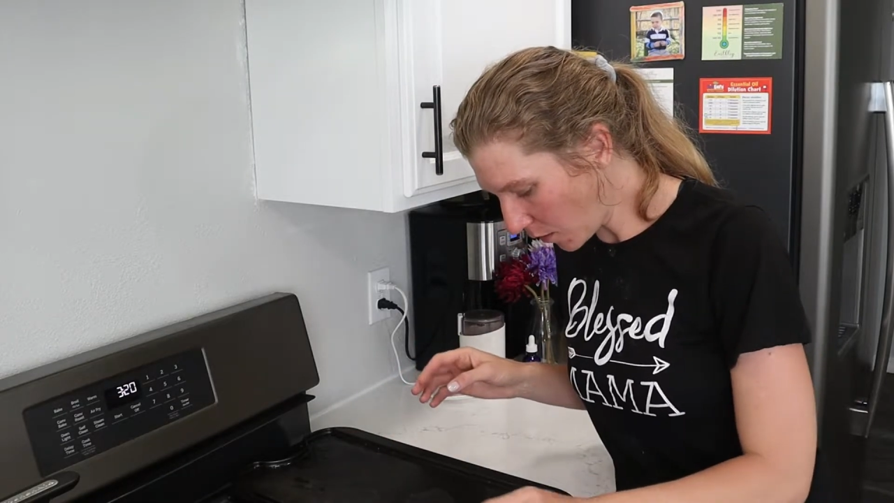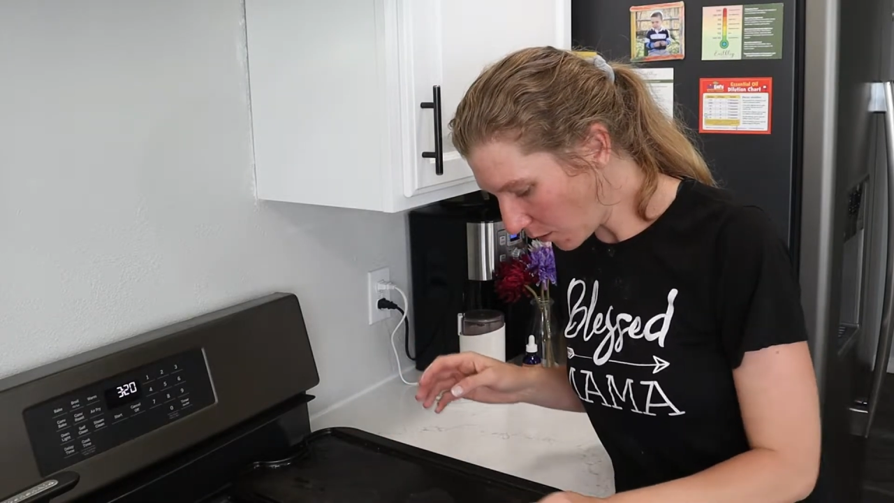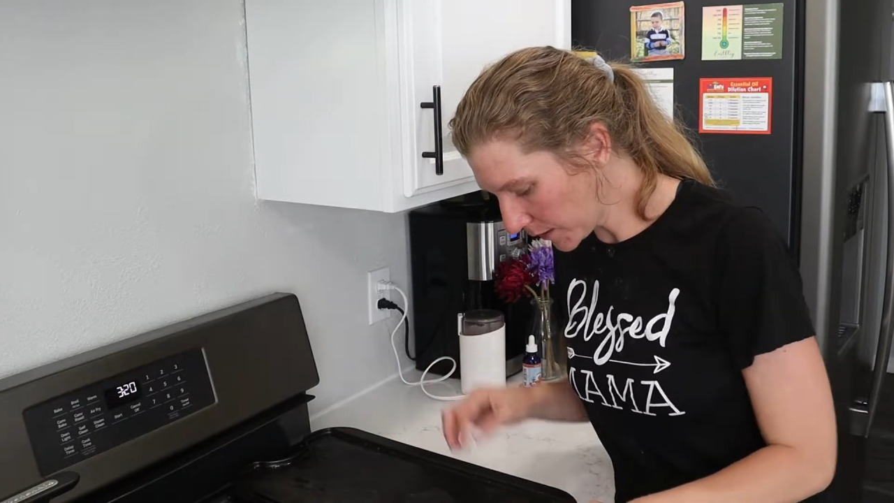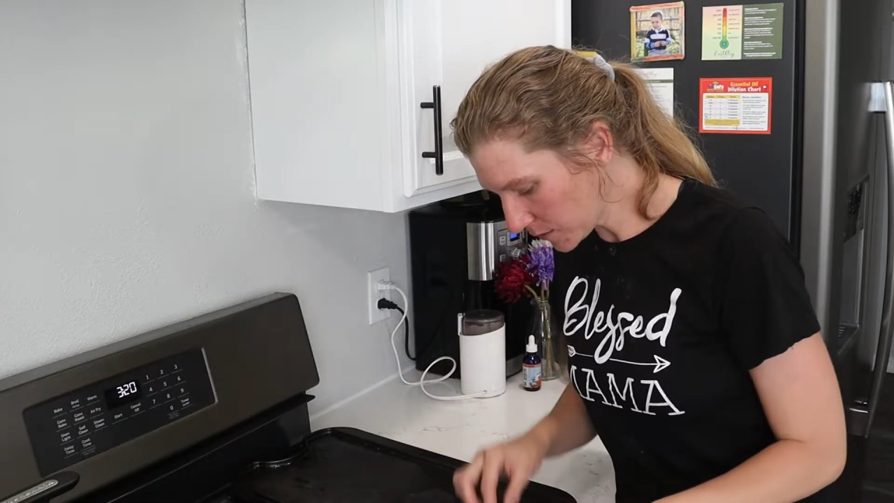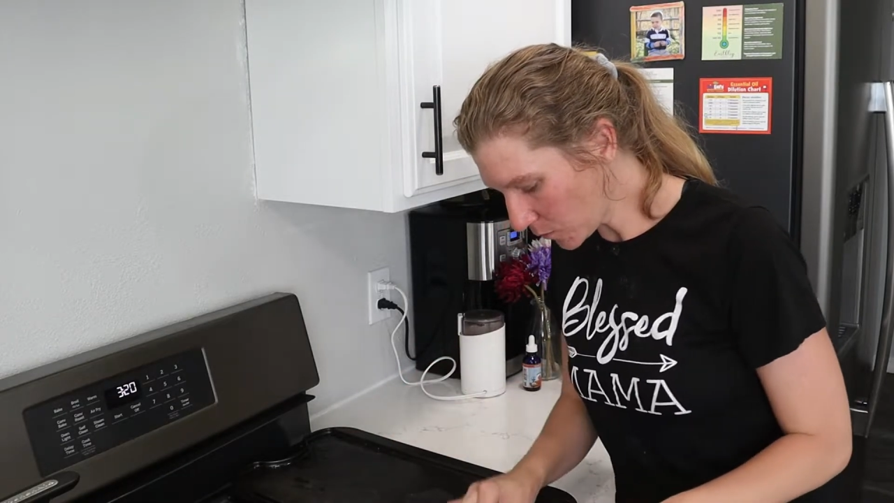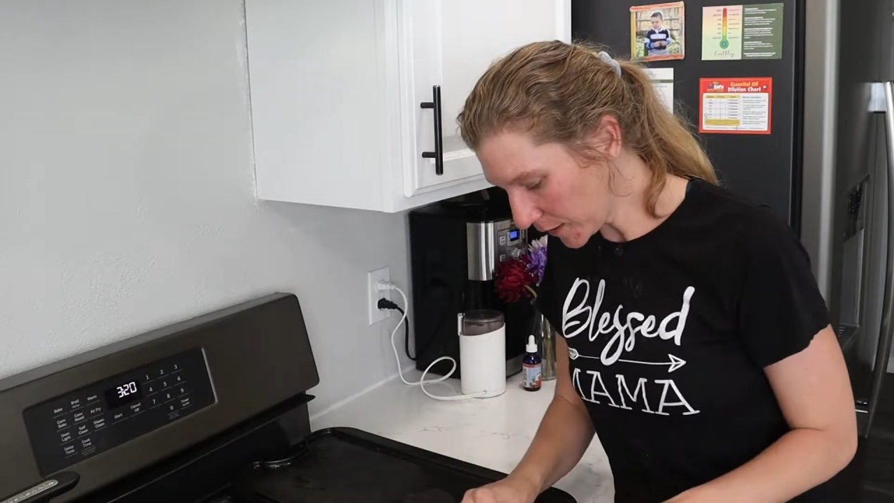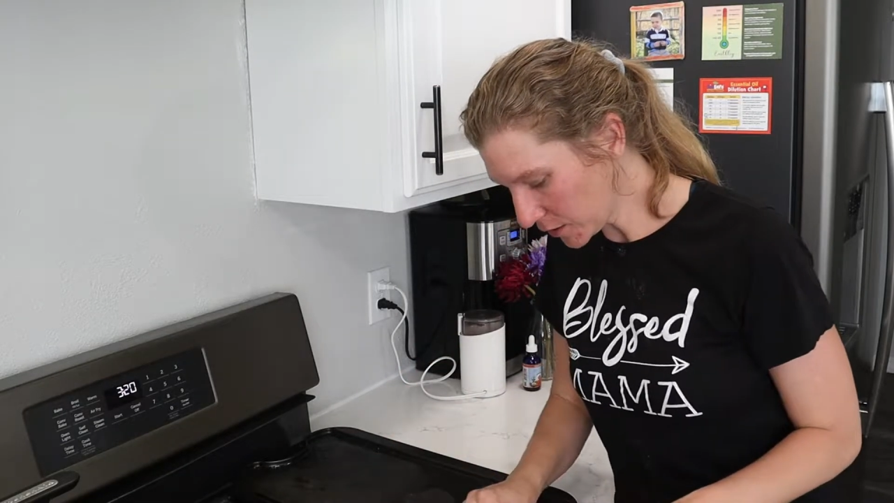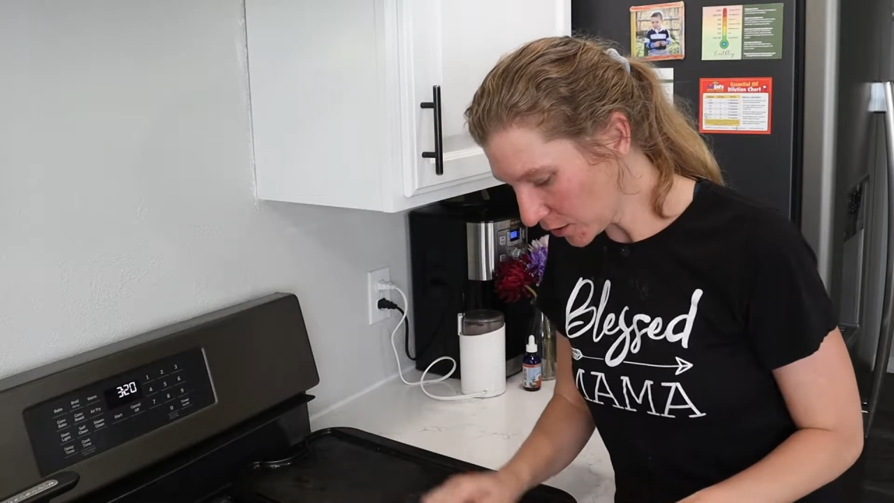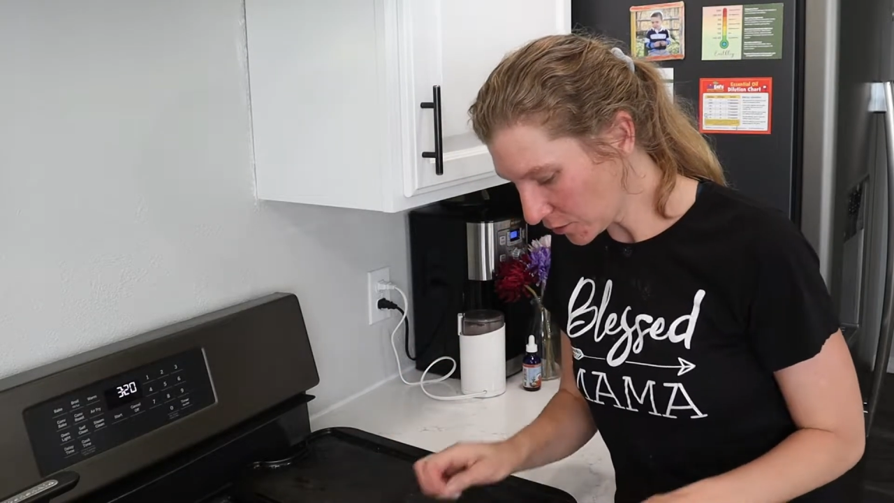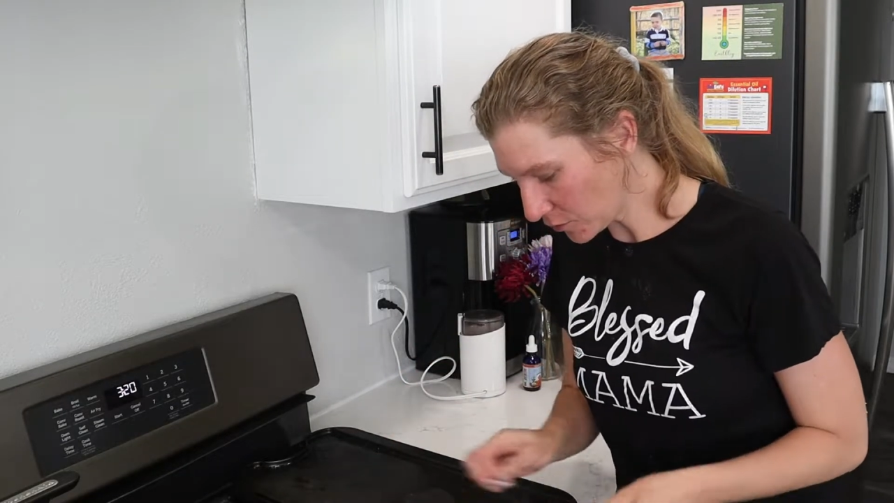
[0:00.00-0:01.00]
always want
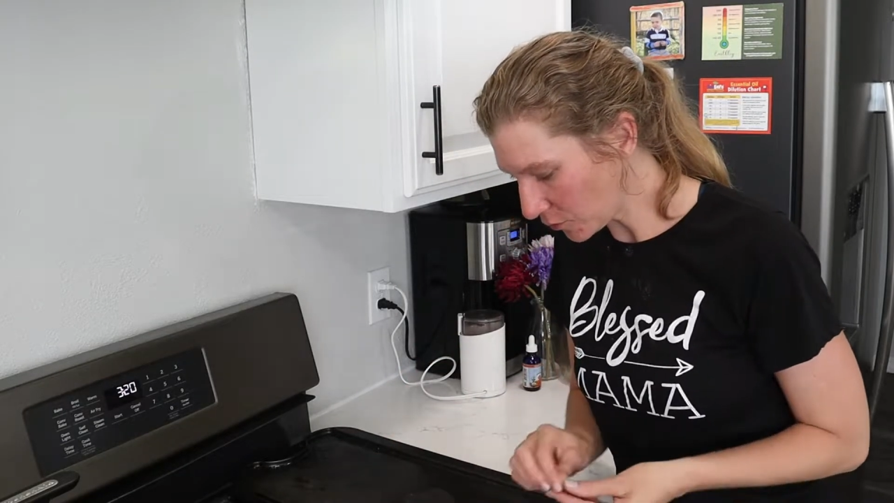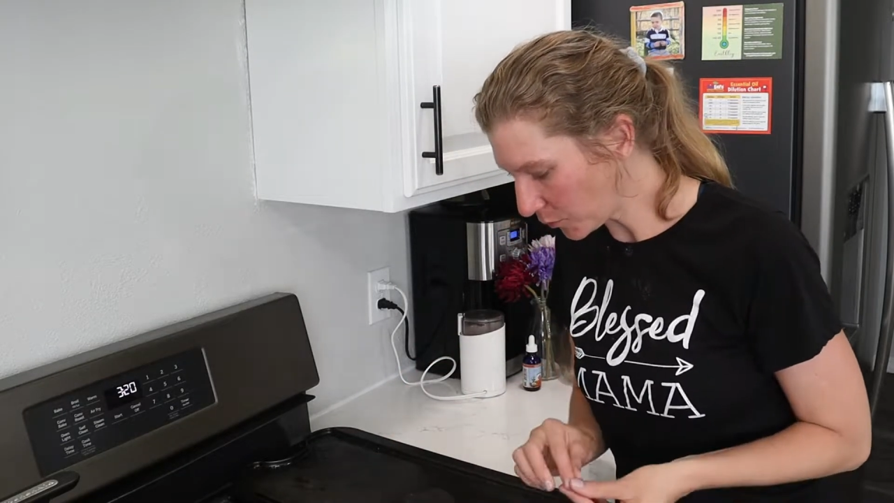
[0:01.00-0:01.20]
to